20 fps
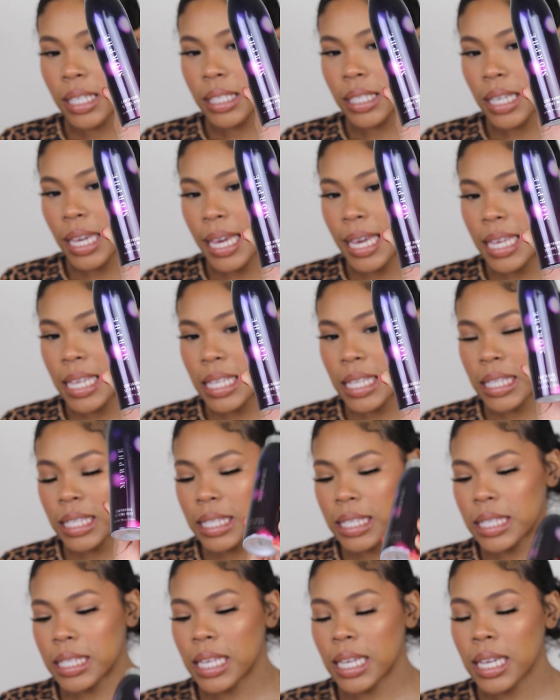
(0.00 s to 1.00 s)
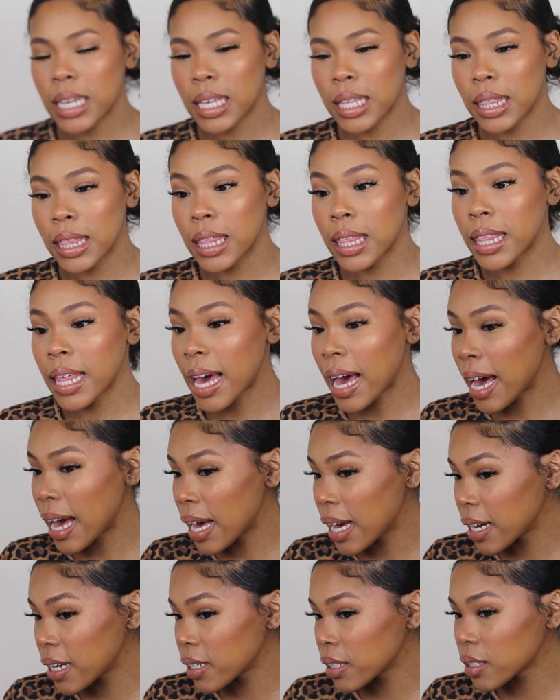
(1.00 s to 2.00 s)
Yes,
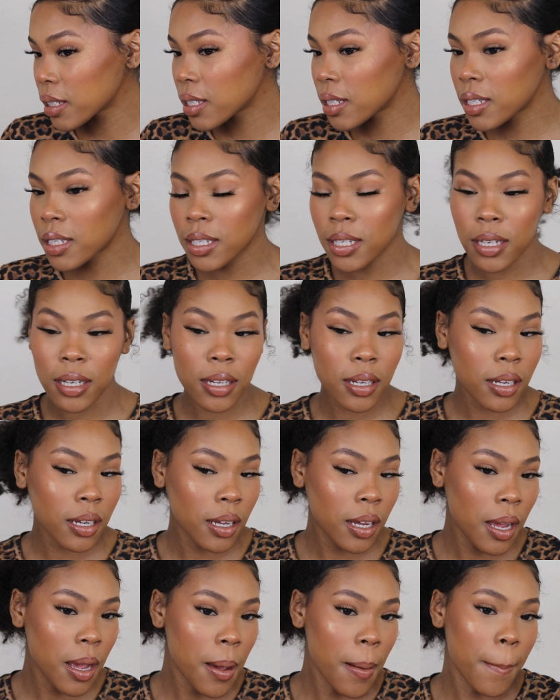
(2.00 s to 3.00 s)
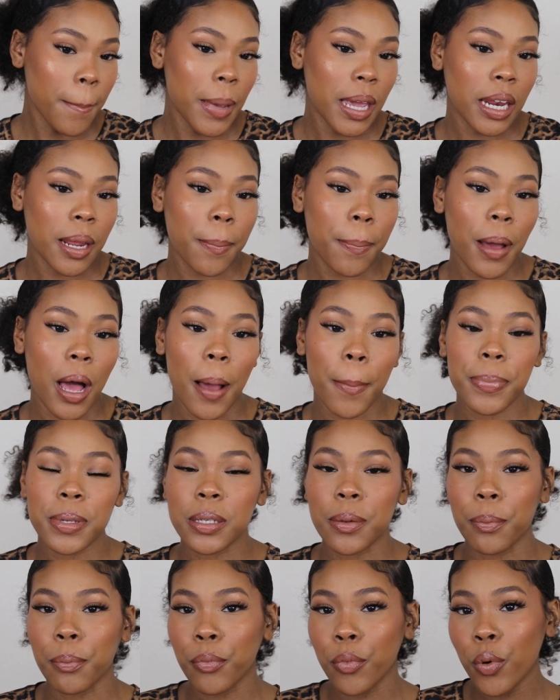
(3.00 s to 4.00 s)
that made it pop
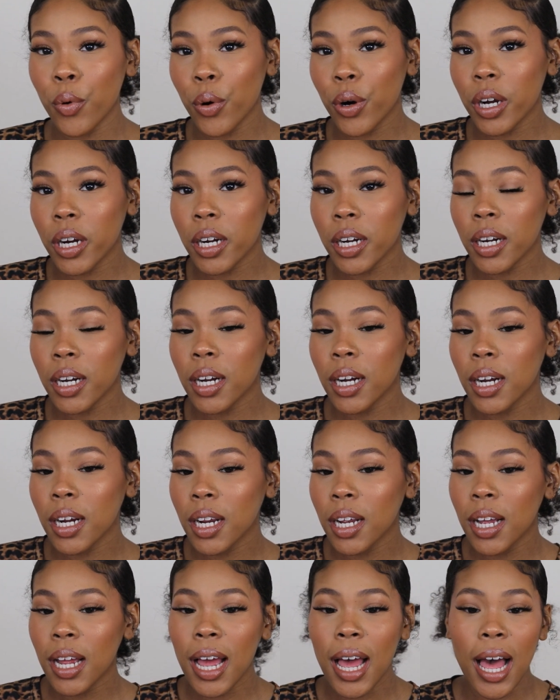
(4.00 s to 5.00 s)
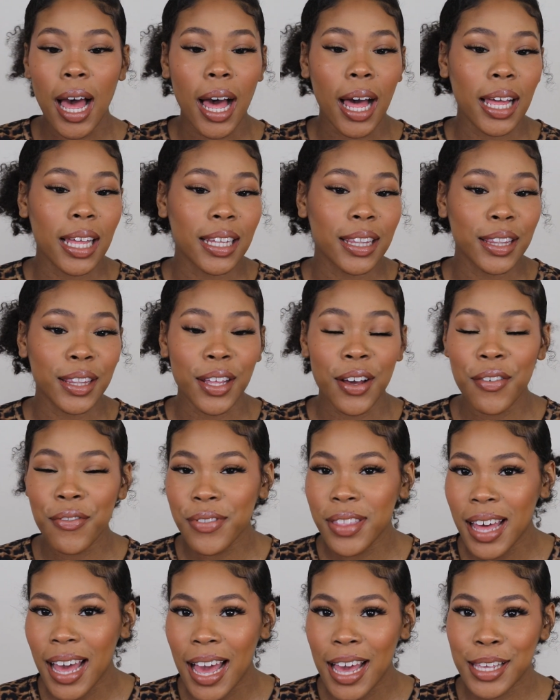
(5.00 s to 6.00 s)
some more. I
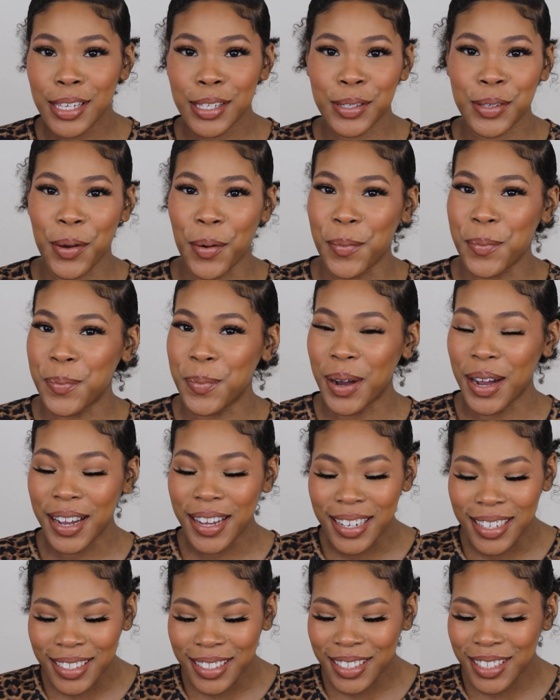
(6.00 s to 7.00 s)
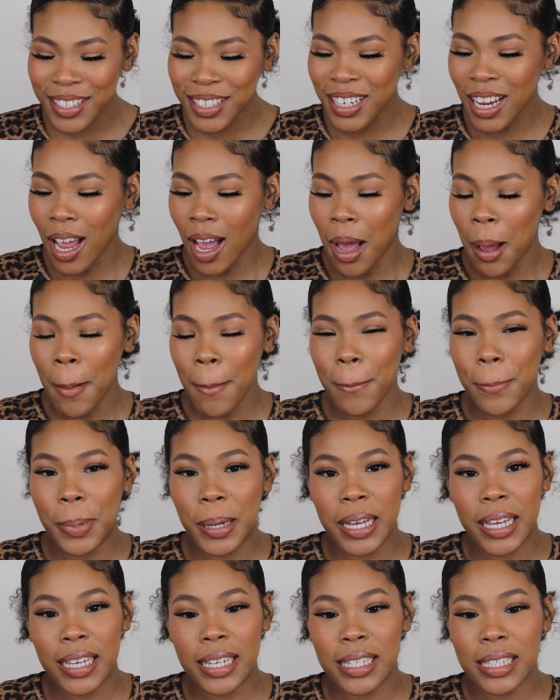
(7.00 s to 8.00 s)
love that so much.
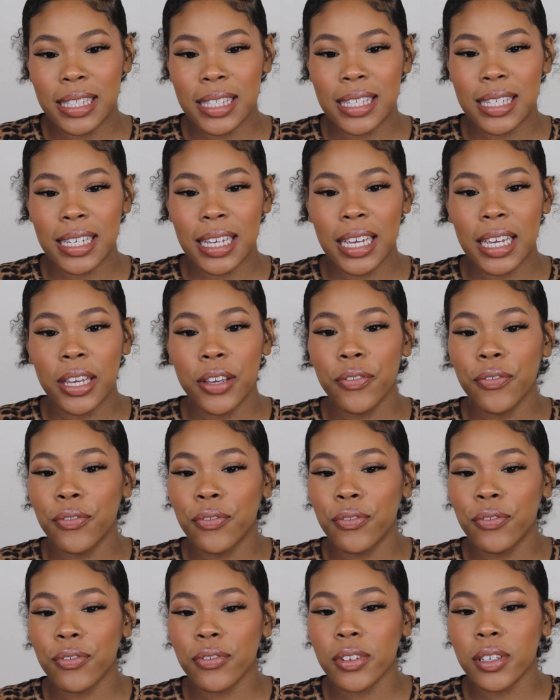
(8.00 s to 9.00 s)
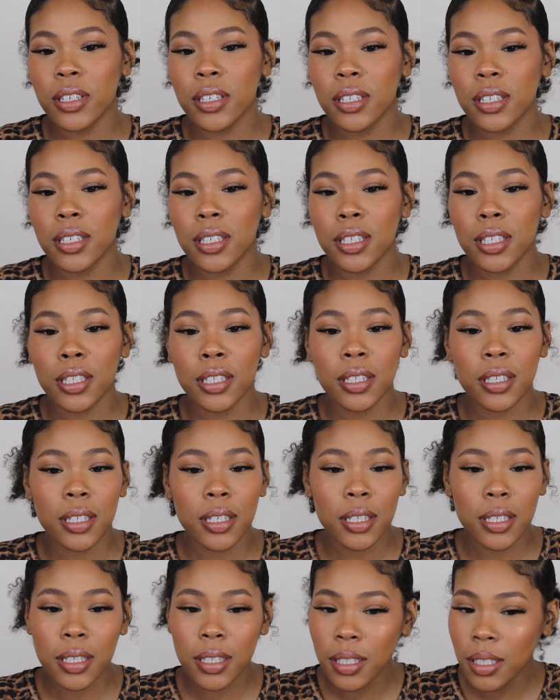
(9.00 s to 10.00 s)
But if
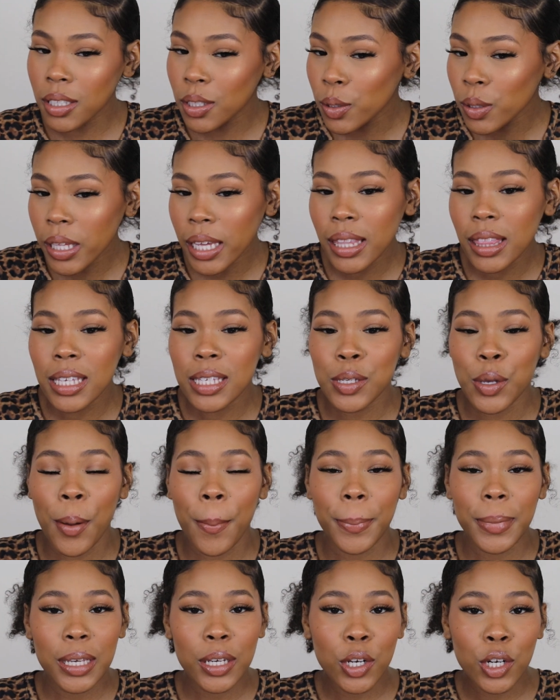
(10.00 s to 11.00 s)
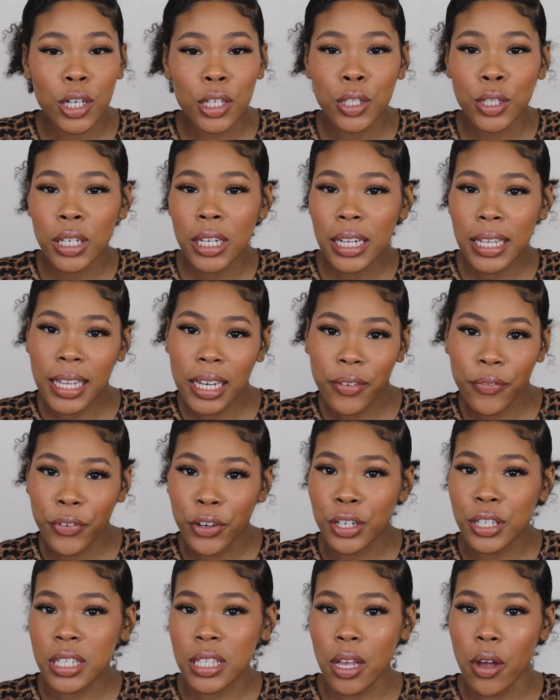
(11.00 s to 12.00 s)
you like this on me, girl, you need to get it for
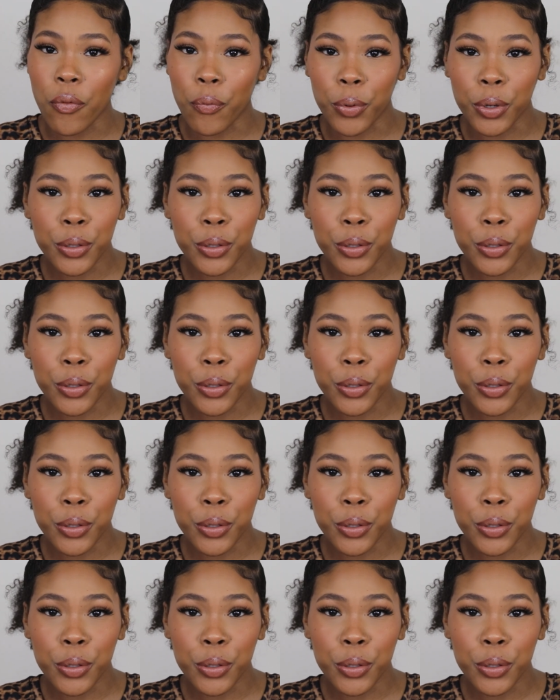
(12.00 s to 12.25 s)
yourself.